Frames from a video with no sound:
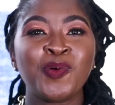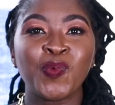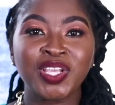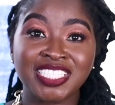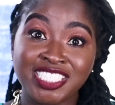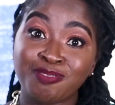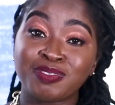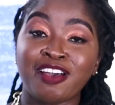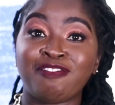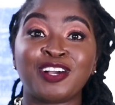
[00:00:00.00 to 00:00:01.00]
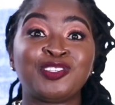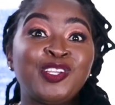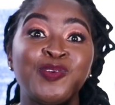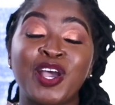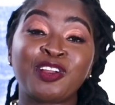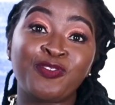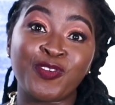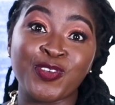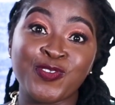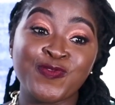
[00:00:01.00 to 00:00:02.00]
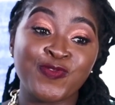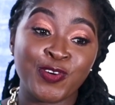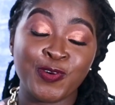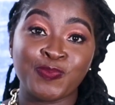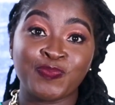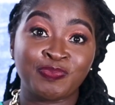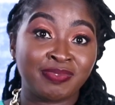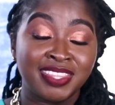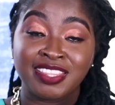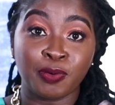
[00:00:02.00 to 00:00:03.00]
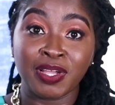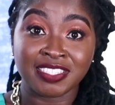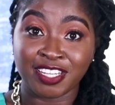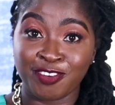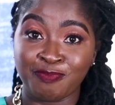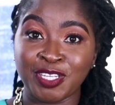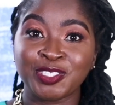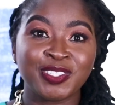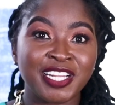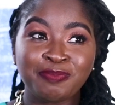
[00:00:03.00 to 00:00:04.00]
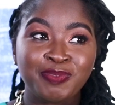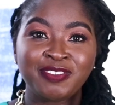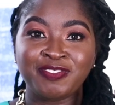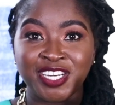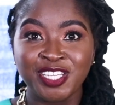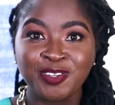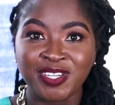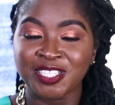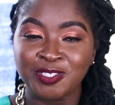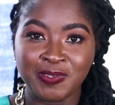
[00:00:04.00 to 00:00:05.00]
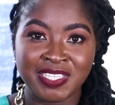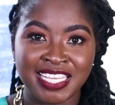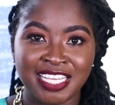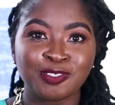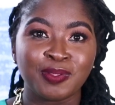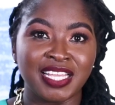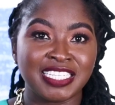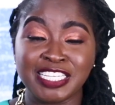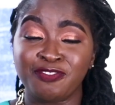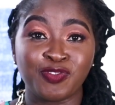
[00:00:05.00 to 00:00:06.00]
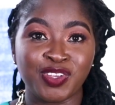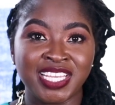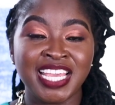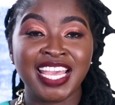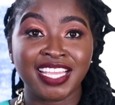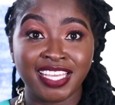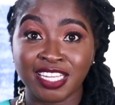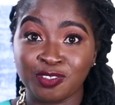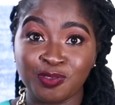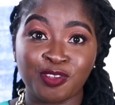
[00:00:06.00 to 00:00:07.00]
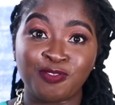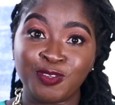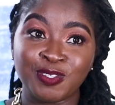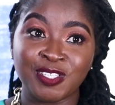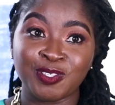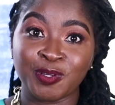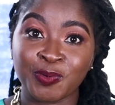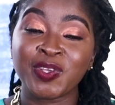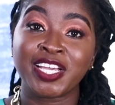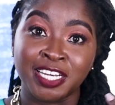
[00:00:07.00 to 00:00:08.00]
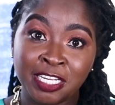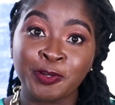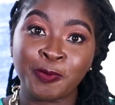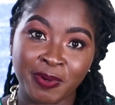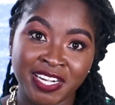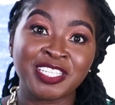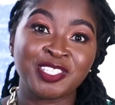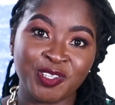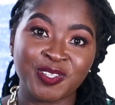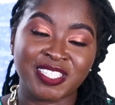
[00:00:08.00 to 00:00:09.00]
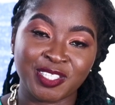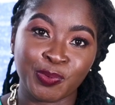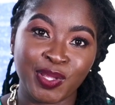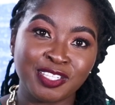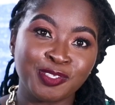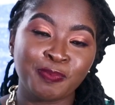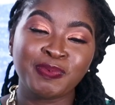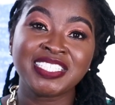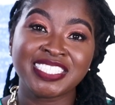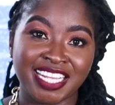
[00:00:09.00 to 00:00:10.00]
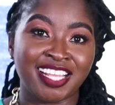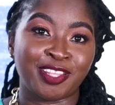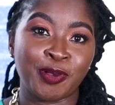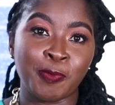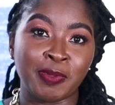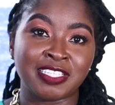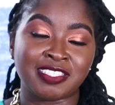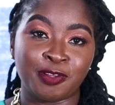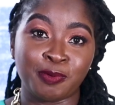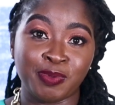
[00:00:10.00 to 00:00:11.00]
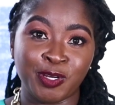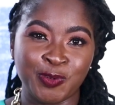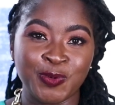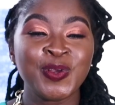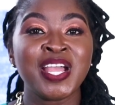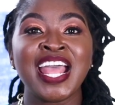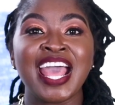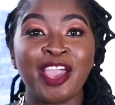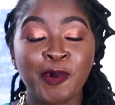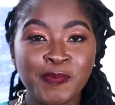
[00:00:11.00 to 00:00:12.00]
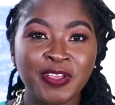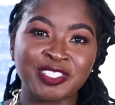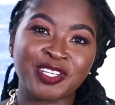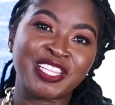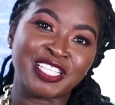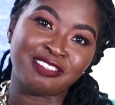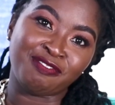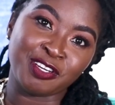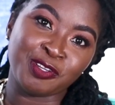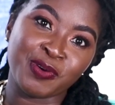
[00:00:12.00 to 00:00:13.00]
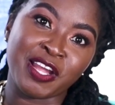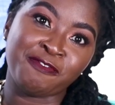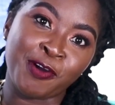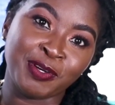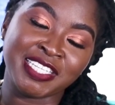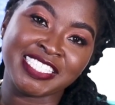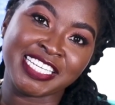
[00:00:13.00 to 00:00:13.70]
Which tips have actually worked for you from the ones that I've mentioned? I'd be very curious to hear, so that if we get to the flu season, we can incorporate yours as well. So please share in the comments down below. I hope you enjoyed this video and found it